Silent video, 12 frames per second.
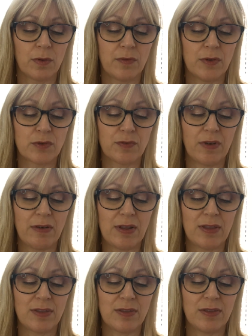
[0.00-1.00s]
feels very
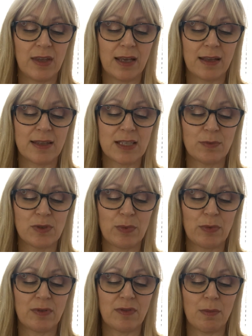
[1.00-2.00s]
thick. This must
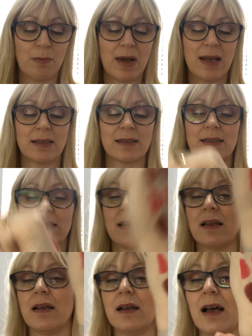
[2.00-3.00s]
be one of the mattes
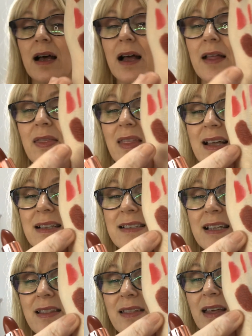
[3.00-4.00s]
and that's
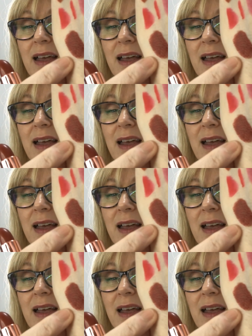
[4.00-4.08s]
it